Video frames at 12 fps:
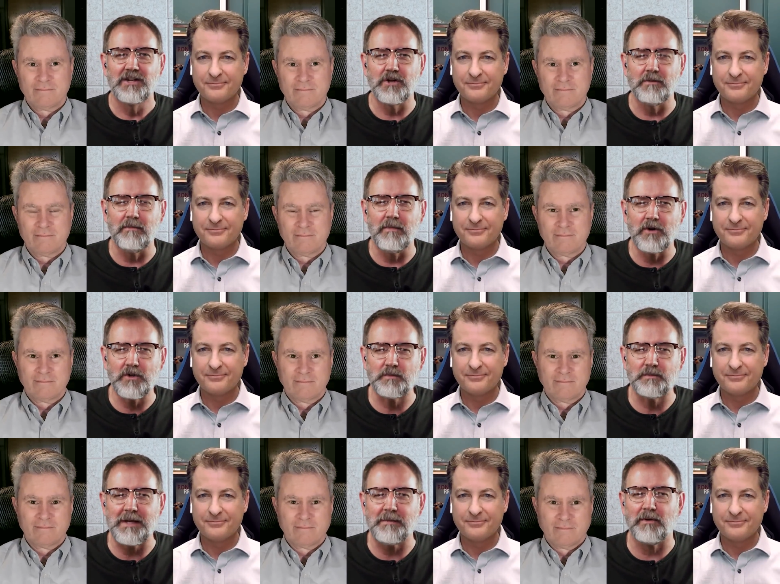Speaker 1: to most
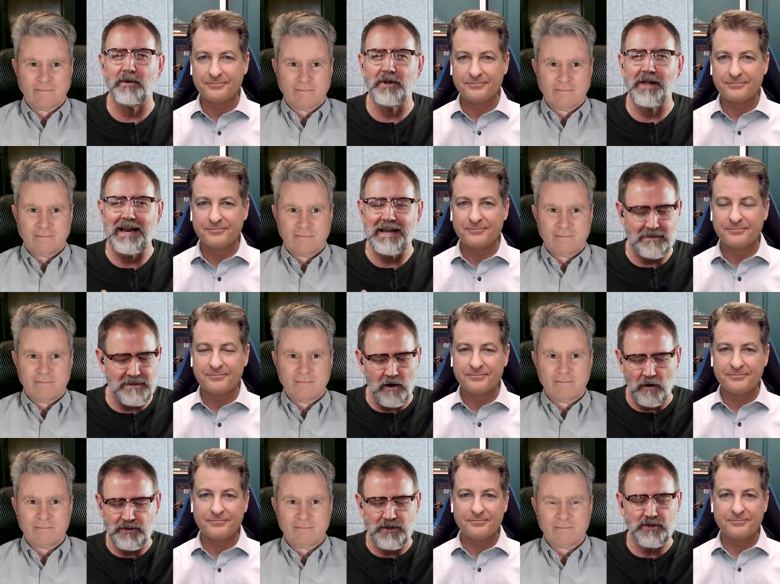people. And it, you know,
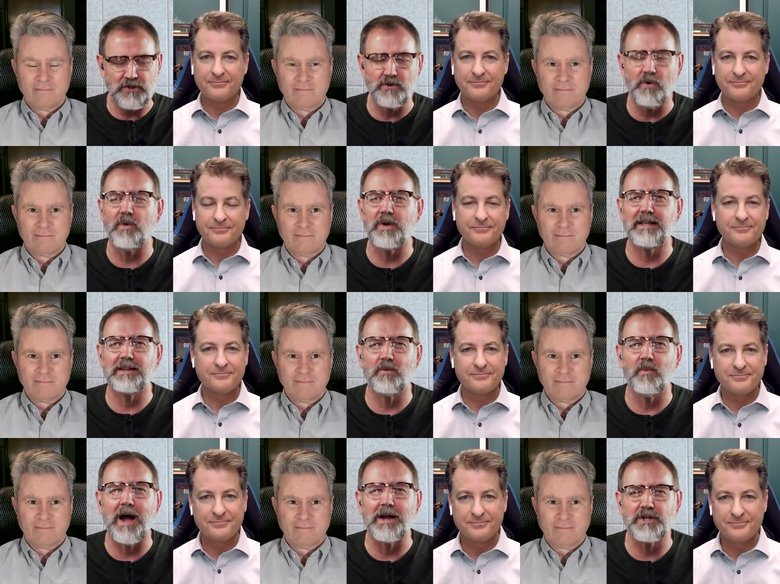it's a story in the
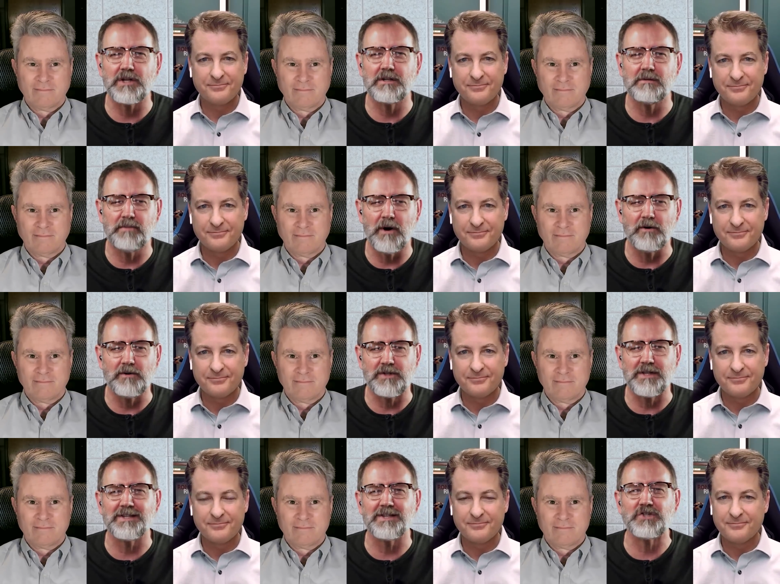Washington Post.
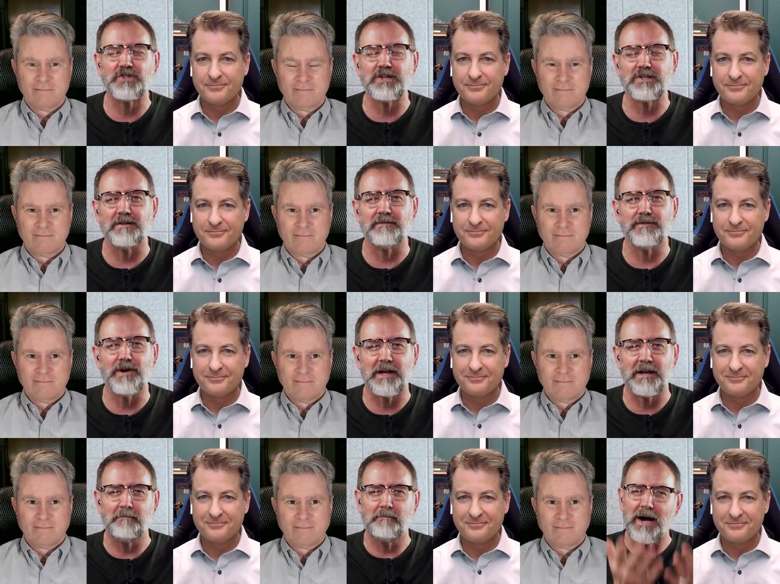This is just a
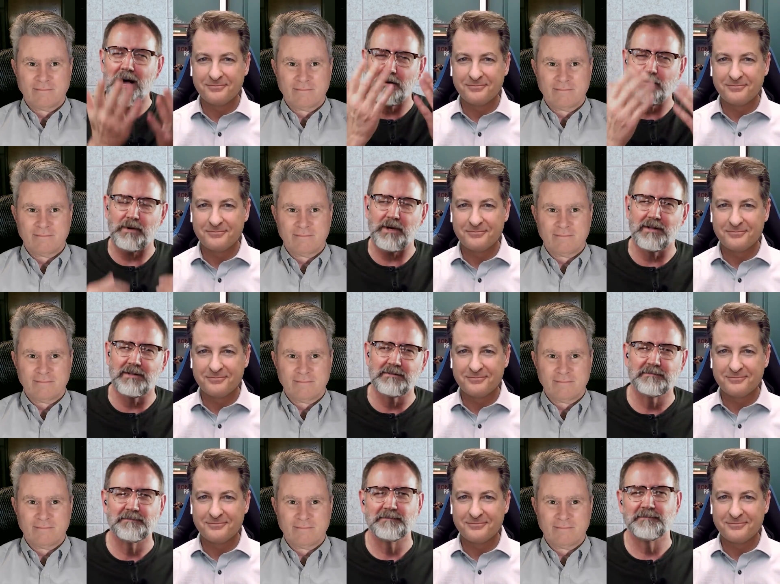frickin' bug, Bill.